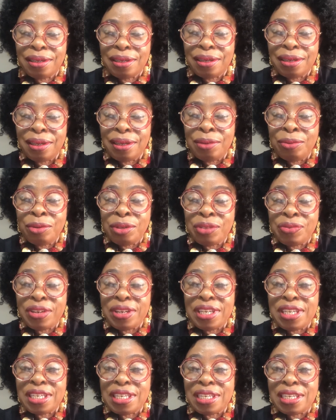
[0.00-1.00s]
It was
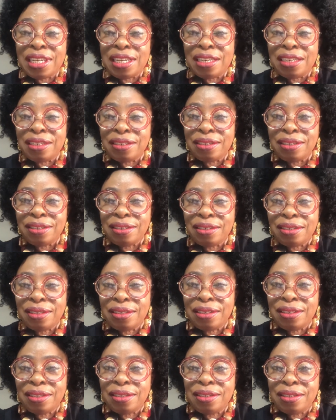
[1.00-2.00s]
very stern.
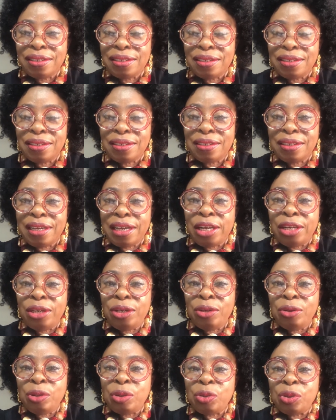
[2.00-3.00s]
I
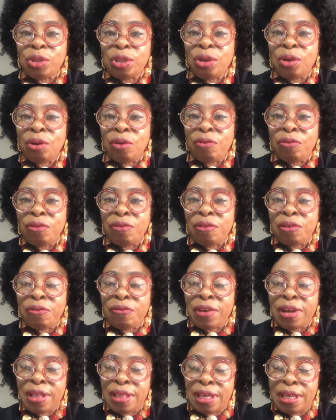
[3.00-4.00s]
knew it was the love of a
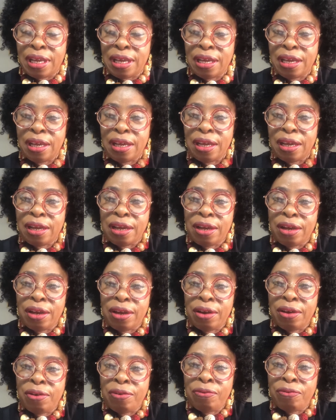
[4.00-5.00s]
father
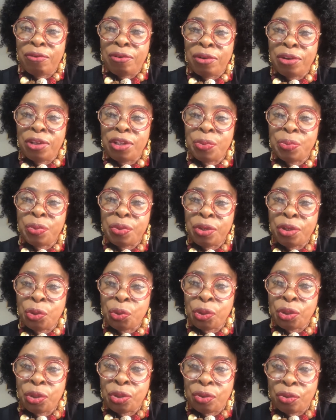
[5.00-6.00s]
for a
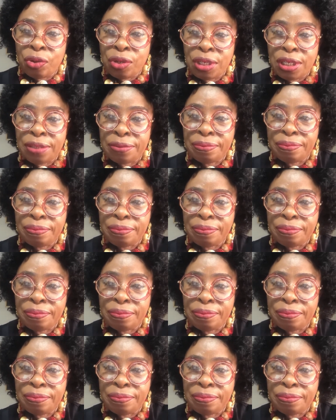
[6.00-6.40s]
spiritual daughter.